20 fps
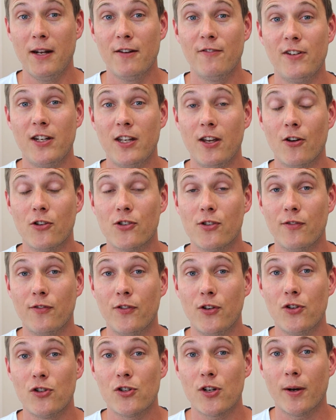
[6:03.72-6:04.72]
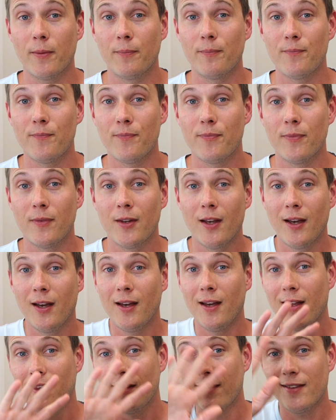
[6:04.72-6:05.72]
better videos in future.
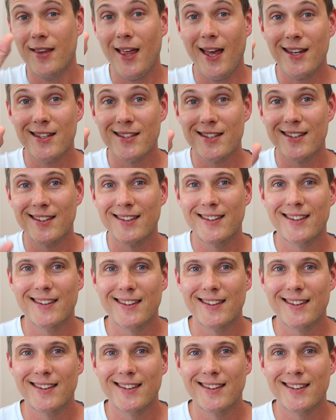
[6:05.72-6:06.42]
Thanks.